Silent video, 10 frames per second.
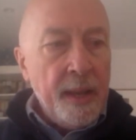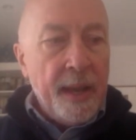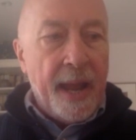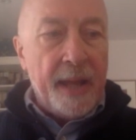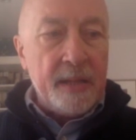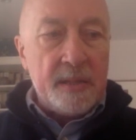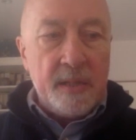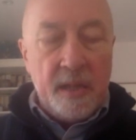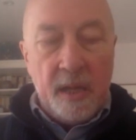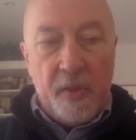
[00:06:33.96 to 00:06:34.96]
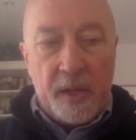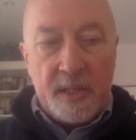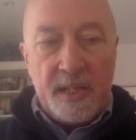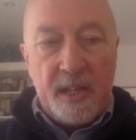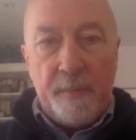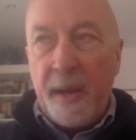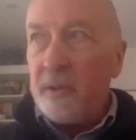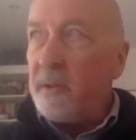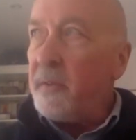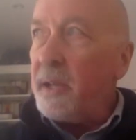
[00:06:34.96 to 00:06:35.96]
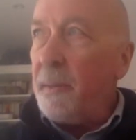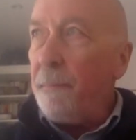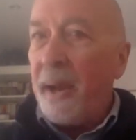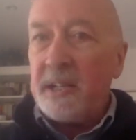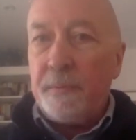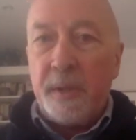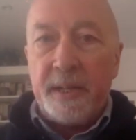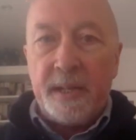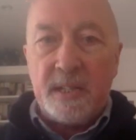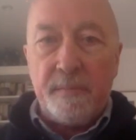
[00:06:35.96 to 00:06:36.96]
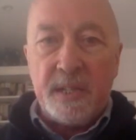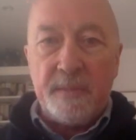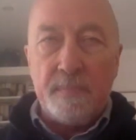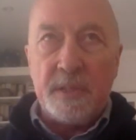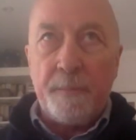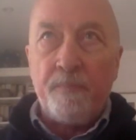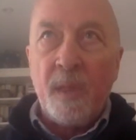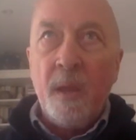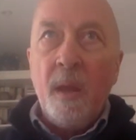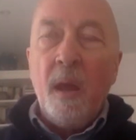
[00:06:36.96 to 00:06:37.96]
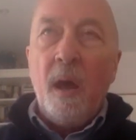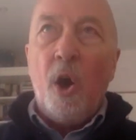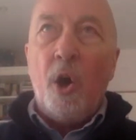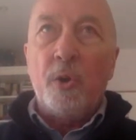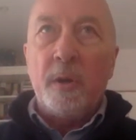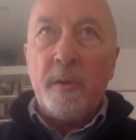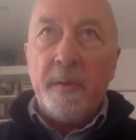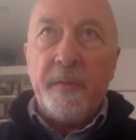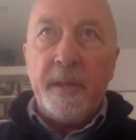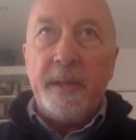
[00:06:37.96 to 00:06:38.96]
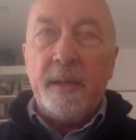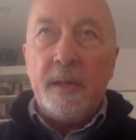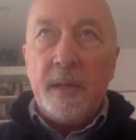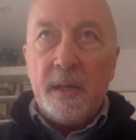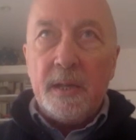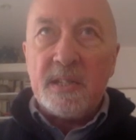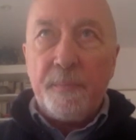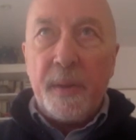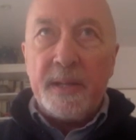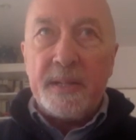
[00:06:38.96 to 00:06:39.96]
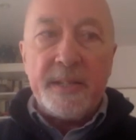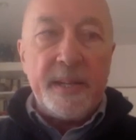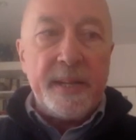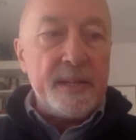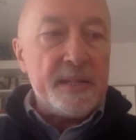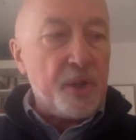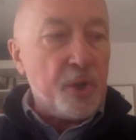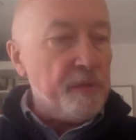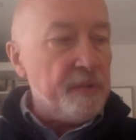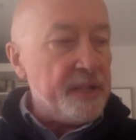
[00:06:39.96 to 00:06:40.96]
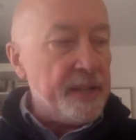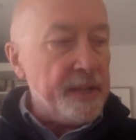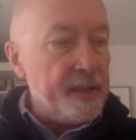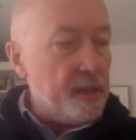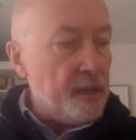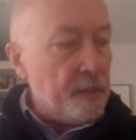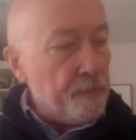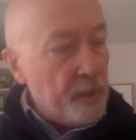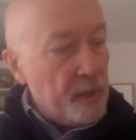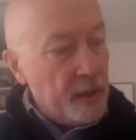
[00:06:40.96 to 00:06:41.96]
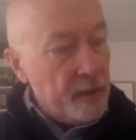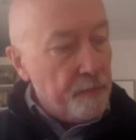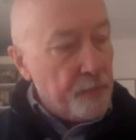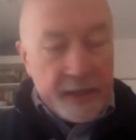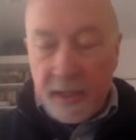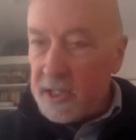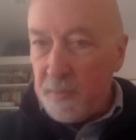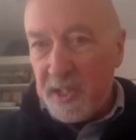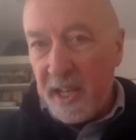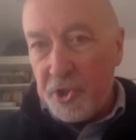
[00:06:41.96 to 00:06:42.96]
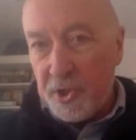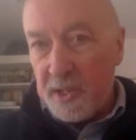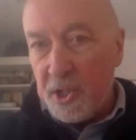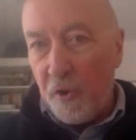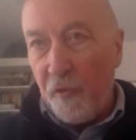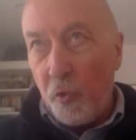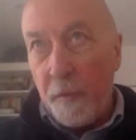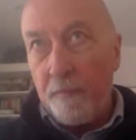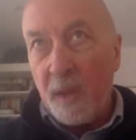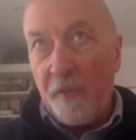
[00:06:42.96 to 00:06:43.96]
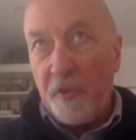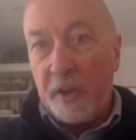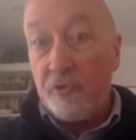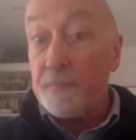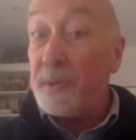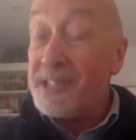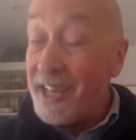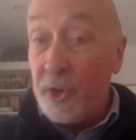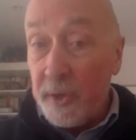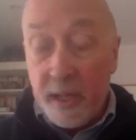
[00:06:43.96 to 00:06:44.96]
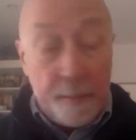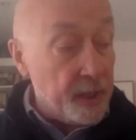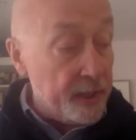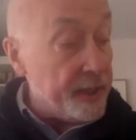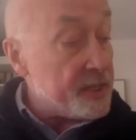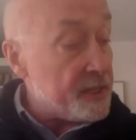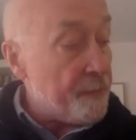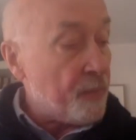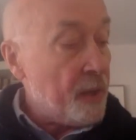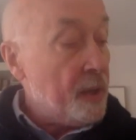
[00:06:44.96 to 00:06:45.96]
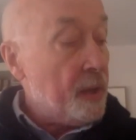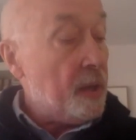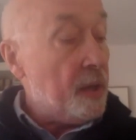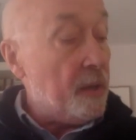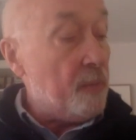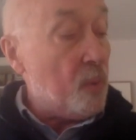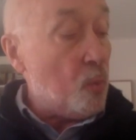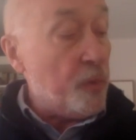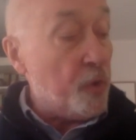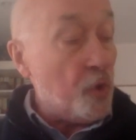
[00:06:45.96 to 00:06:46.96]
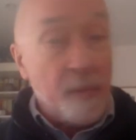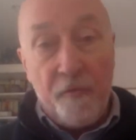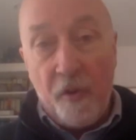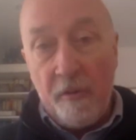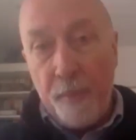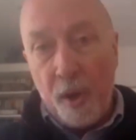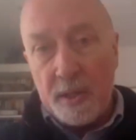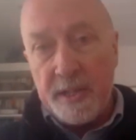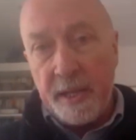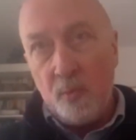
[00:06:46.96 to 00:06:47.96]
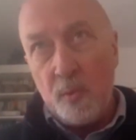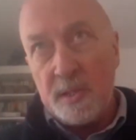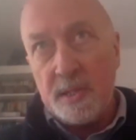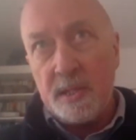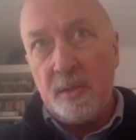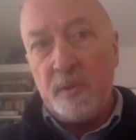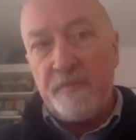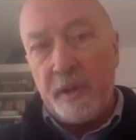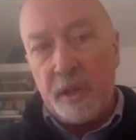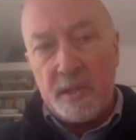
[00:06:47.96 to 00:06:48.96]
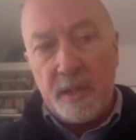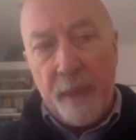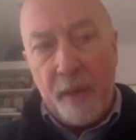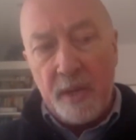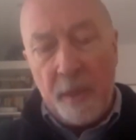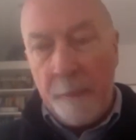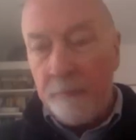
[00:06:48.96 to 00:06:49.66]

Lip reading: and the concern about the impact of political Islamisms on the stability, security, political dispensations and so forth of countries, particularly in the Middle East, with whom our foreign policy was very closely bound up,